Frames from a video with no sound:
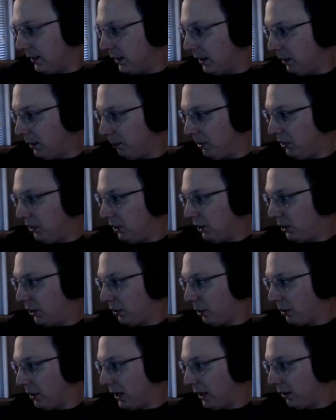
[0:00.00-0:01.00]
NPC
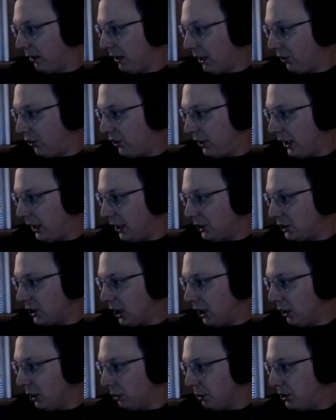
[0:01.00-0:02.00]
Corneria Sage
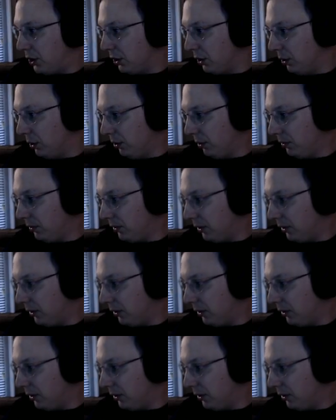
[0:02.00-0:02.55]
02.